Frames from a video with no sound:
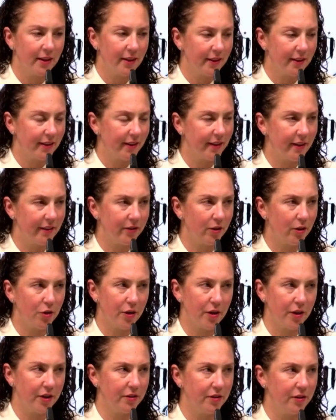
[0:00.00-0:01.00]
Uh, I give all
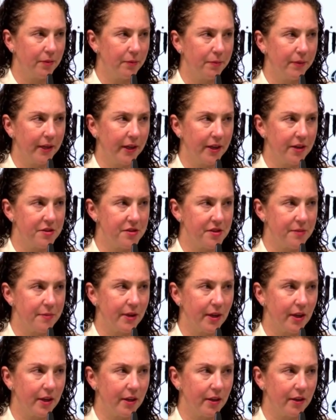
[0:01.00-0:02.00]
credit to the players. I
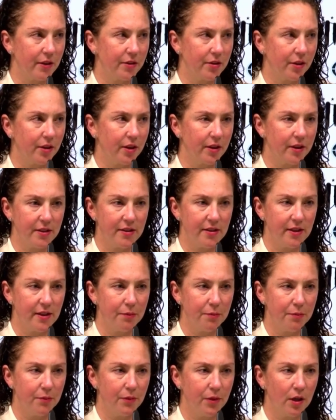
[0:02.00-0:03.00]
mean, I, I took on a
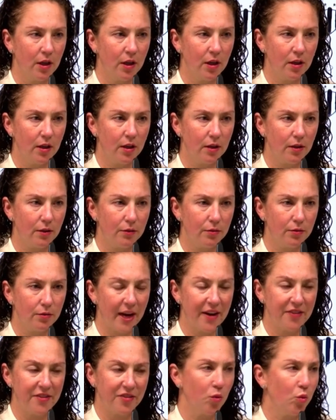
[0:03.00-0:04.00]
team uh,
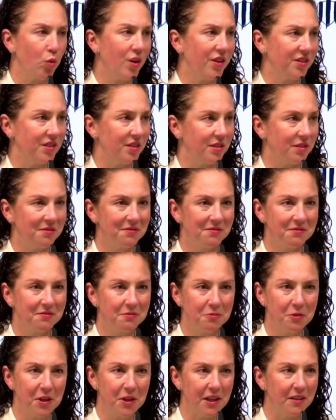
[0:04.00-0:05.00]
as it was,
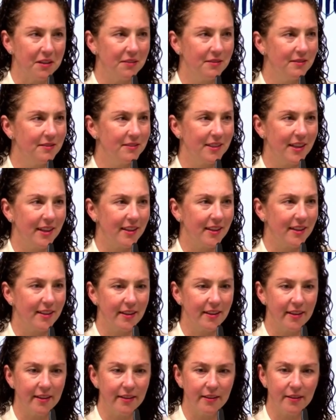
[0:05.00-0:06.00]
really.
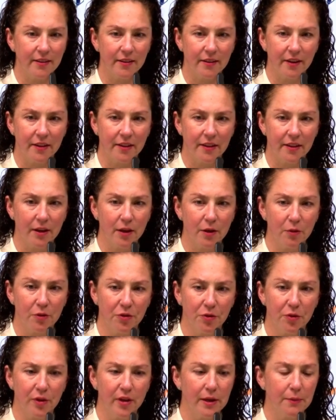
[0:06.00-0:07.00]
Uh, and I think it
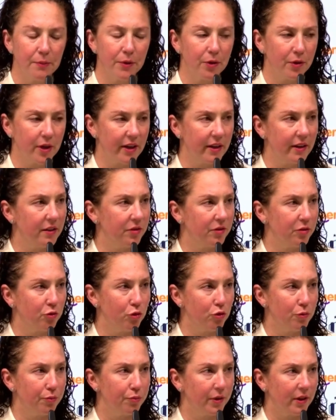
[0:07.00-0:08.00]
was really about getting this
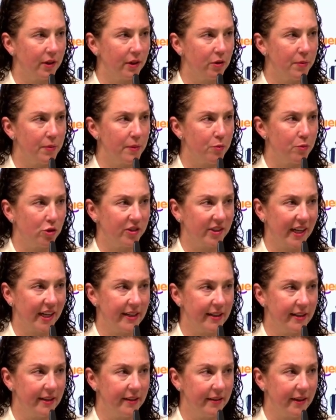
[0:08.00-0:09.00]
group a little bit more
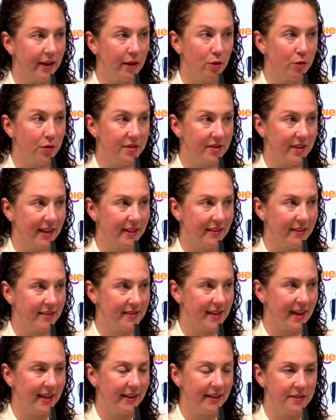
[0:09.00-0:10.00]
tight knit. They always had the
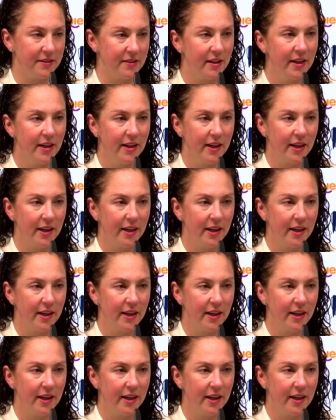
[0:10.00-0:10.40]
talent.